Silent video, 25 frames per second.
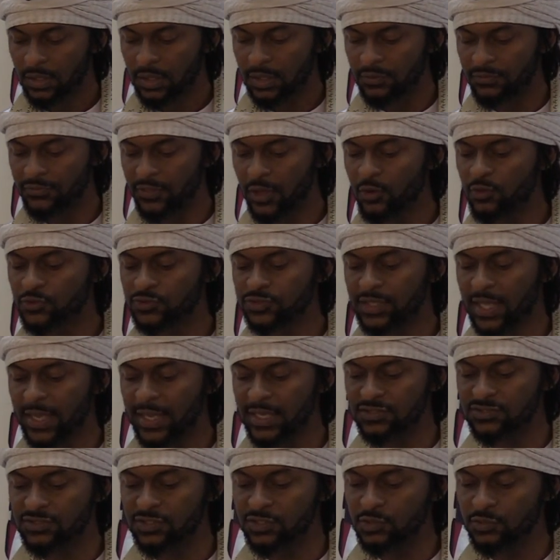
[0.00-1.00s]
In those
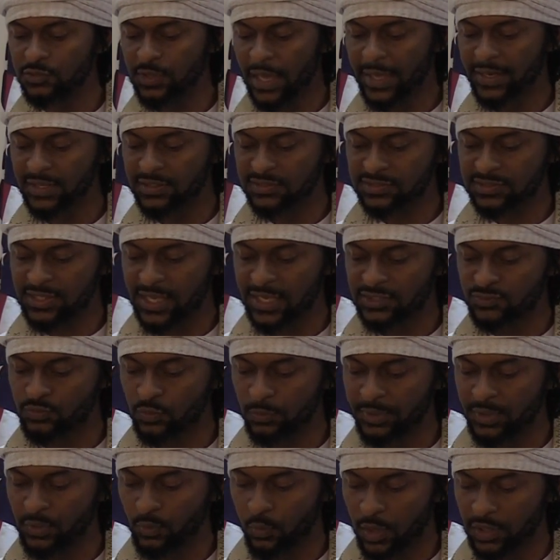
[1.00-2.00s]
days, the United States
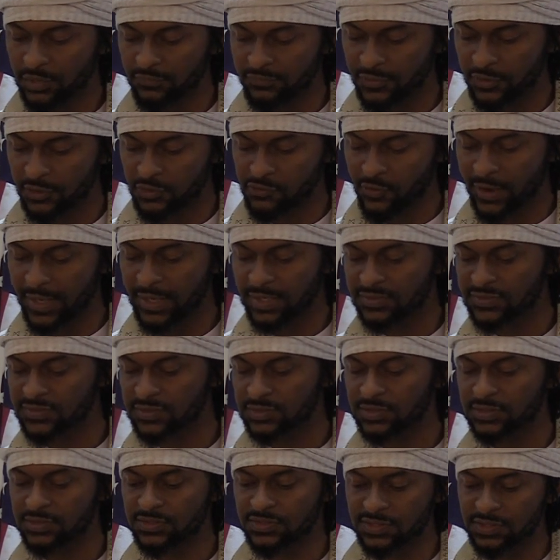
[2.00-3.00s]
will be one of the
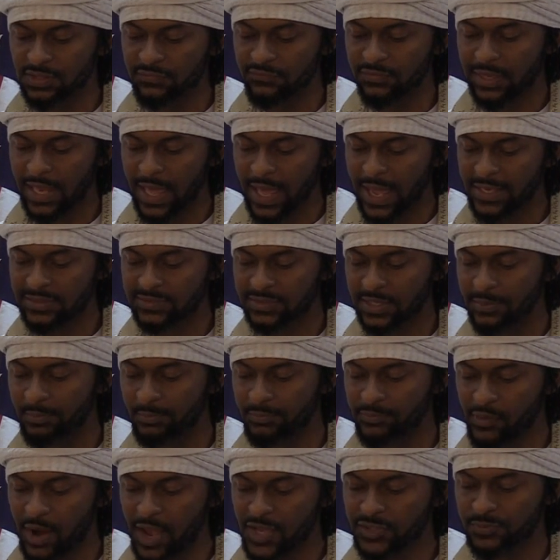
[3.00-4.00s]
greatest civilized
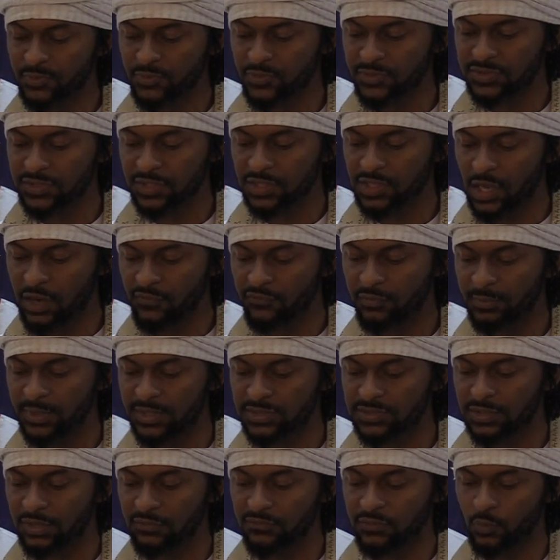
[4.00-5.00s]
and prosperous
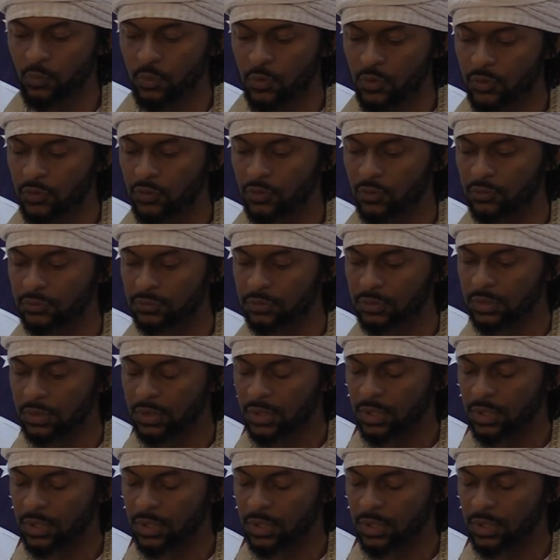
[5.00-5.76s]
governments of the world.